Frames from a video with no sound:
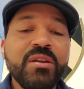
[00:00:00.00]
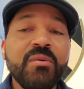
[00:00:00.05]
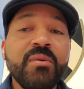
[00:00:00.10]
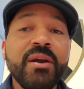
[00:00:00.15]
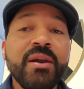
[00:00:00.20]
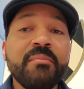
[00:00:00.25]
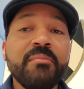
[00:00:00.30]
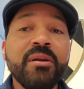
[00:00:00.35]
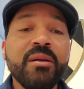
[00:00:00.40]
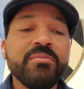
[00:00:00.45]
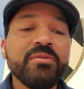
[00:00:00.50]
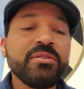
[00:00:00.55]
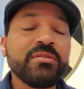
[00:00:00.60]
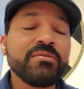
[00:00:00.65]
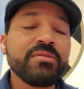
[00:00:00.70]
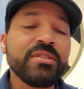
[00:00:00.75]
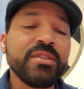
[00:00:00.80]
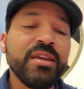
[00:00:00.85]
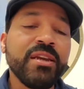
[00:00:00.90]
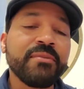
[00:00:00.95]
Hawaiian
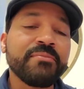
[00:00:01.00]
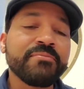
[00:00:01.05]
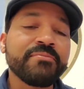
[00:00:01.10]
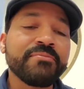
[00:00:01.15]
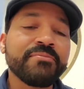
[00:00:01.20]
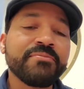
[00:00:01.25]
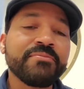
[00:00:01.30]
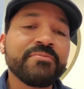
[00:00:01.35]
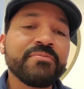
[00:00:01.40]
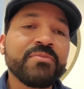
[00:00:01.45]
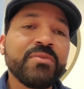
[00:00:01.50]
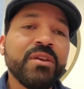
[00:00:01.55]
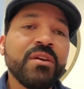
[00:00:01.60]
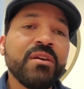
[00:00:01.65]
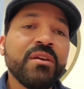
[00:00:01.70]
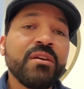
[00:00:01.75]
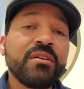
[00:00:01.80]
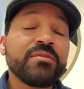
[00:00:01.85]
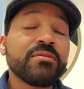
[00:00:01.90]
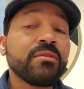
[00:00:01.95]
barbecue today,
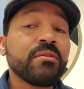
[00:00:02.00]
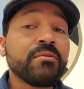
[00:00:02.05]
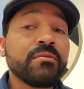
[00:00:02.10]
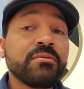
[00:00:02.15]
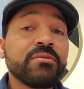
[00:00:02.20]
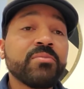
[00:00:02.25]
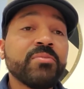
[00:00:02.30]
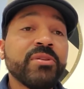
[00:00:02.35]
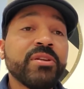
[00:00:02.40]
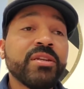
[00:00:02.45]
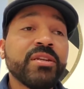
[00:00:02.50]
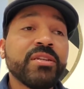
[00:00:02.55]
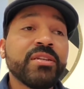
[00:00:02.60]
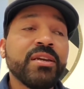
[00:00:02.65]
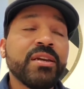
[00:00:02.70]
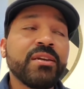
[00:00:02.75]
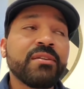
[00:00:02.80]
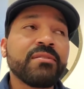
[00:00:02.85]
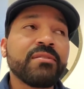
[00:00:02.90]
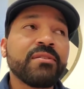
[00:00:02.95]
so it's a pretty
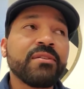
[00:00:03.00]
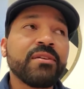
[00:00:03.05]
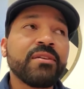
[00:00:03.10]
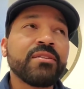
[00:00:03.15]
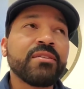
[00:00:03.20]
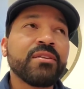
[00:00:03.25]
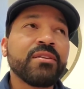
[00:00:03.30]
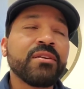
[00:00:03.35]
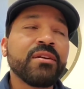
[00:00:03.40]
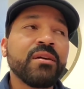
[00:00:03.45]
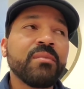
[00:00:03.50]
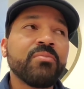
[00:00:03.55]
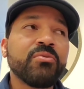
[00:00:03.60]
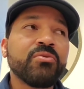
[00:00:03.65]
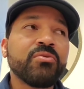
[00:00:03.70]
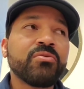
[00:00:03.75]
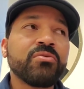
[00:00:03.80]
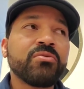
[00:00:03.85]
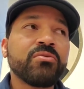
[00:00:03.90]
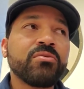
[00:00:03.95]
good day. And I did a
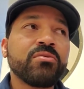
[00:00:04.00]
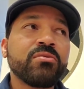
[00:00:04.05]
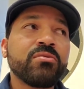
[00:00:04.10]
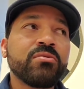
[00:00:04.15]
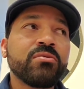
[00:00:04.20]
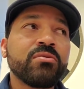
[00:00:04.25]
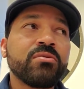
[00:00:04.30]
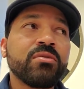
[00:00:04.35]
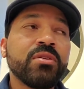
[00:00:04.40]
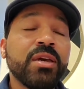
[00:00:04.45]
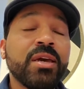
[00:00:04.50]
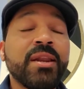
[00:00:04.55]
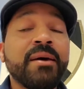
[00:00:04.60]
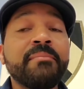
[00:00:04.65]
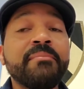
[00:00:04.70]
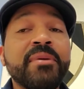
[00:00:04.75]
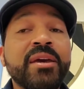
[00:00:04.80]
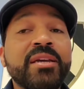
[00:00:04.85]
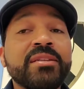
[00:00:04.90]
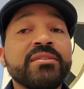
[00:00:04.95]
couple,
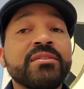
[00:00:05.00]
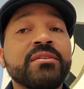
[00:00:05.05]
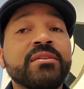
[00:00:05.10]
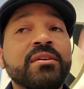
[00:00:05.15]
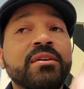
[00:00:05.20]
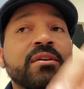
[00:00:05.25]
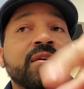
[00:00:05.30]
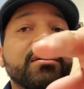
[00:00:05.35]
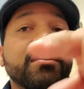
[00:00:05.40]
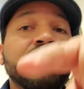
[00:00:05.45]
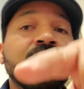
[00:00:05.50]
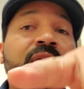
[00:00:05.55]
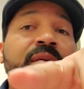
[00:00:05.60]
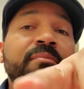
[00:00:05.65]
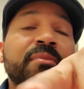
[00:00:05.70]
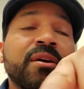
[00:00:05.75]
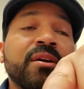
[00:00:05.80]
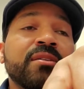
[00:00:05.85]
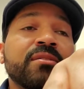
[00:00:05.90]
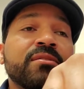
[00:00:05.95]
and I met,
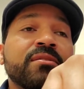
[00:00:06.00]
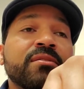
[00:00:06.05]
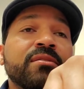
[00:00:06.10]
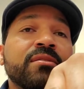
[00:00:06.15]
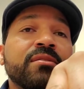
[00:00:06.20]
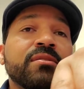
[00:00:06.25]
I met.